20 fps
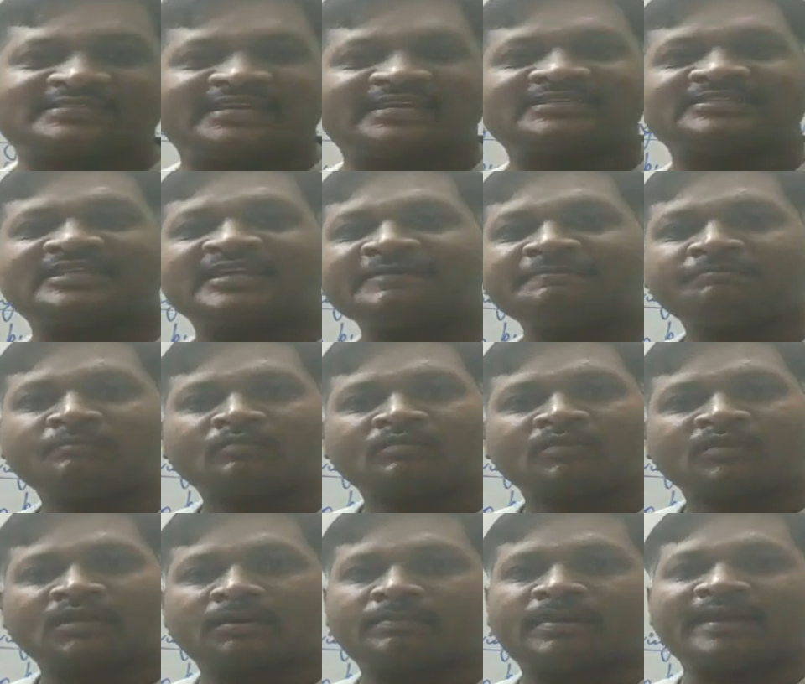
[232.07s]
such as the
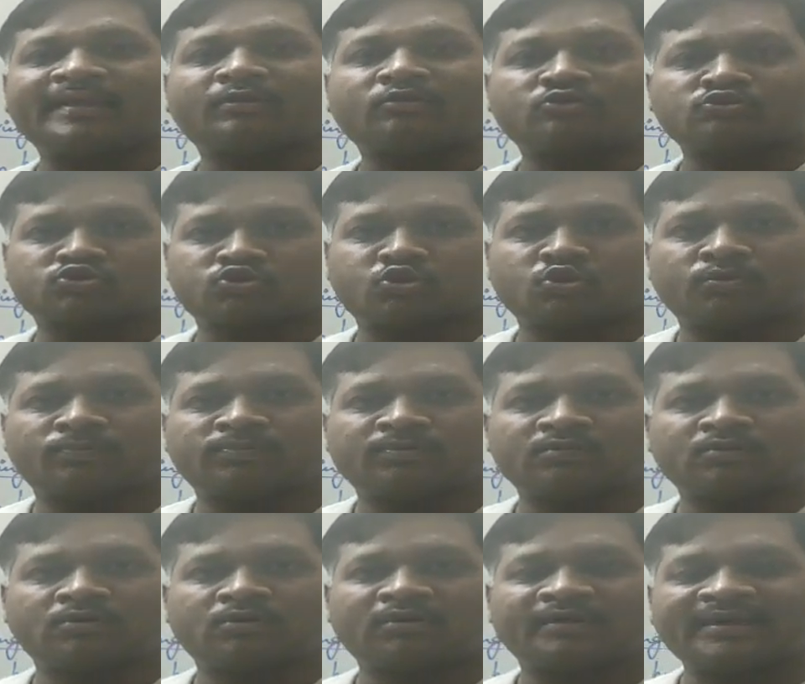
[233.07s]
microscope.
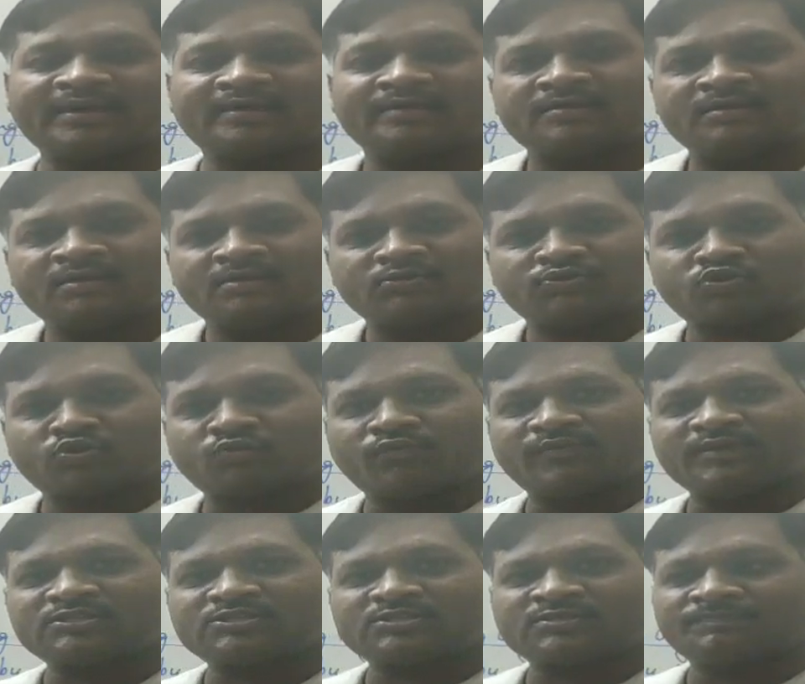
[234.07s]
Okay, through
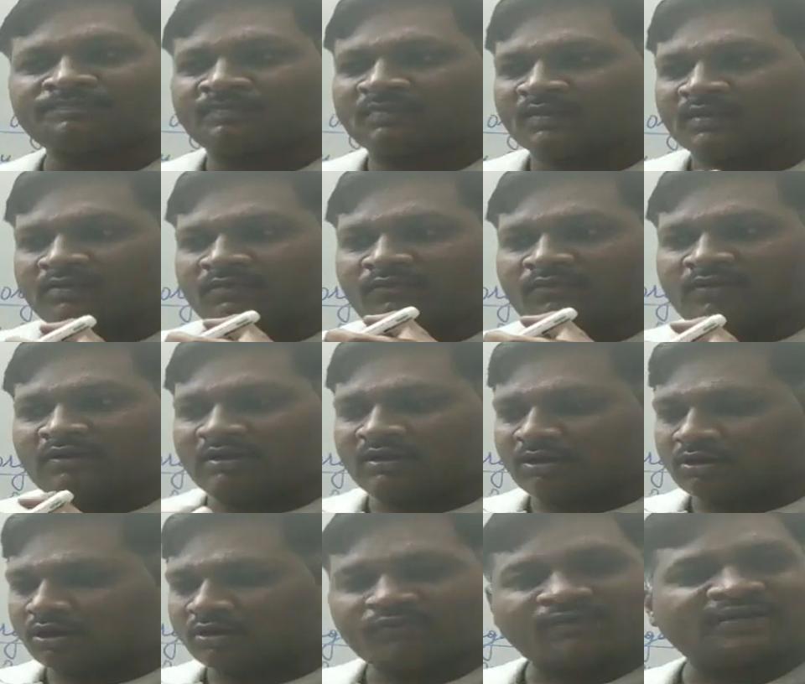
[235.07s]
which,
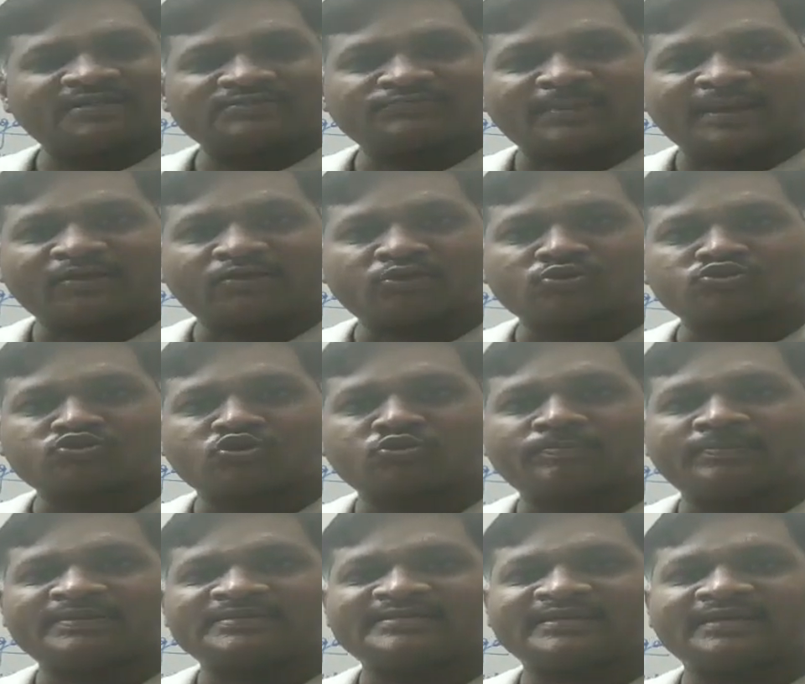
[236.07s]
or what is
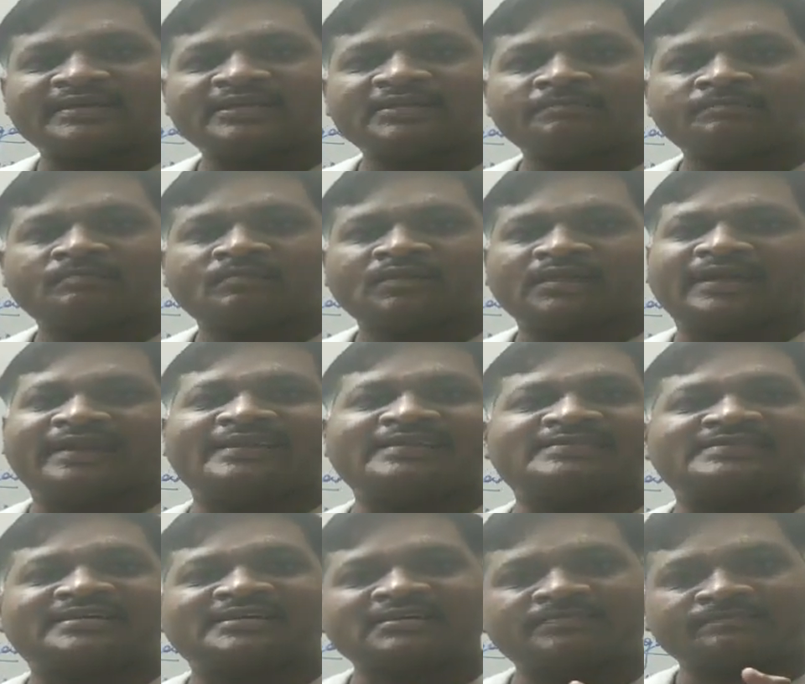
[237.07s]
microscope basically? It
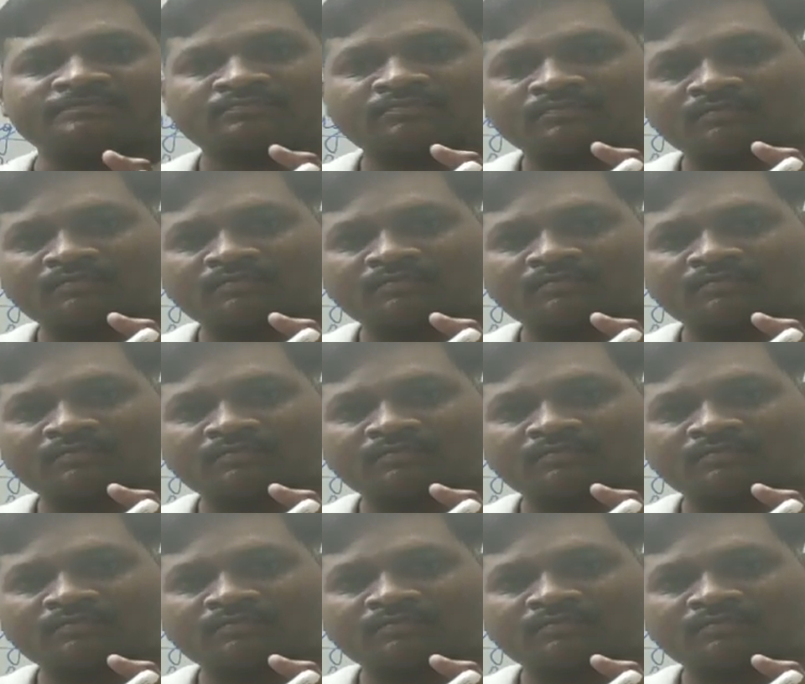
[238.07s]
is the